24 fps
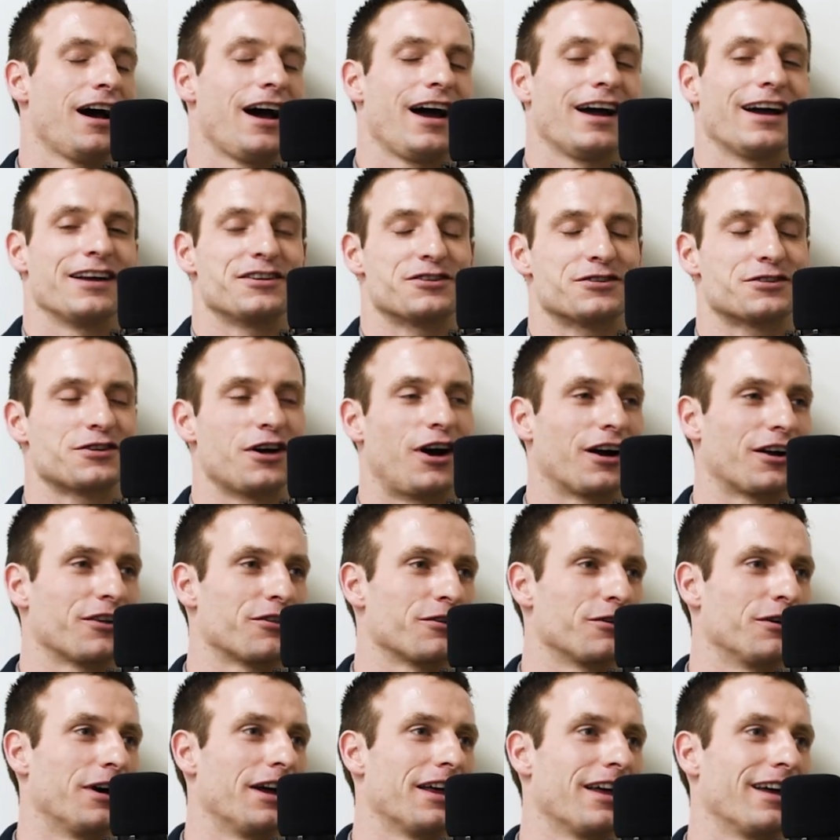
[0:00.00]
I just talk it
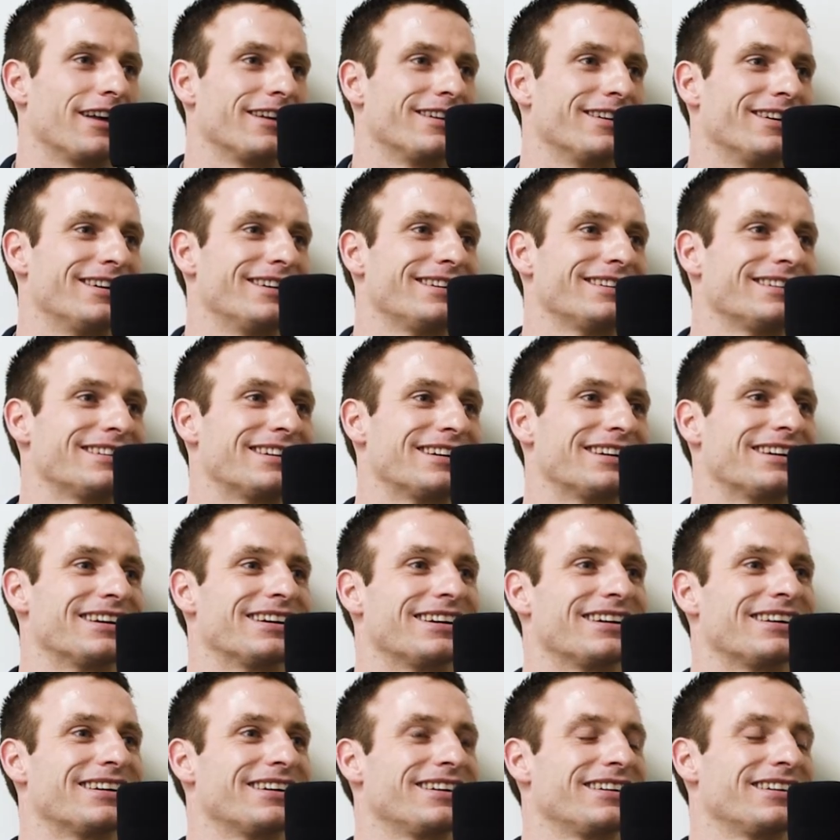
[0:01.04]
through. See, I, I like that
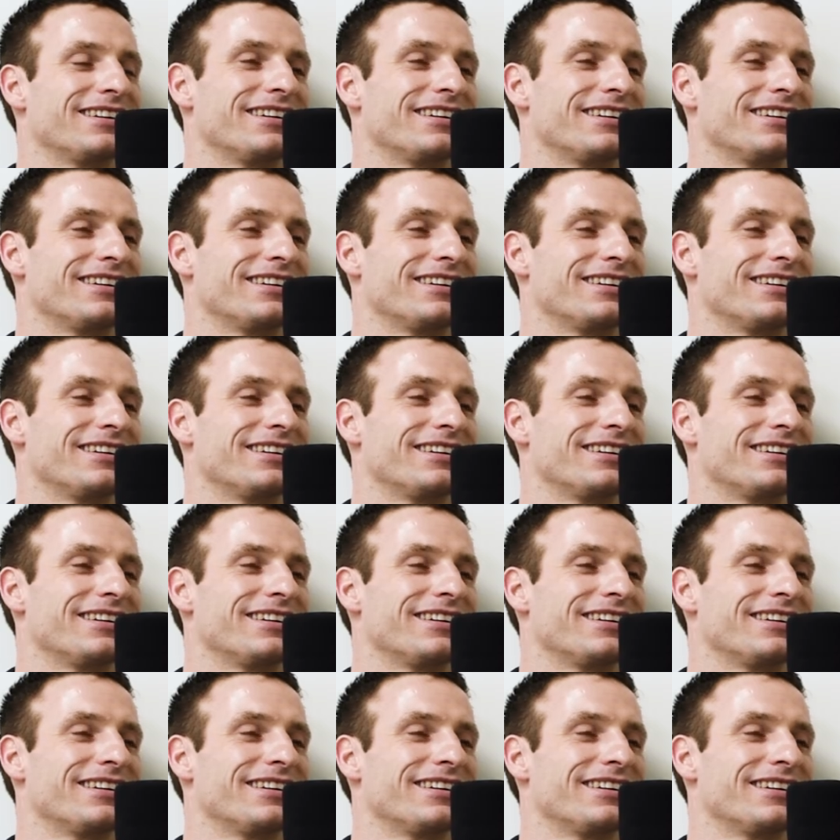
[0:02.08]
so much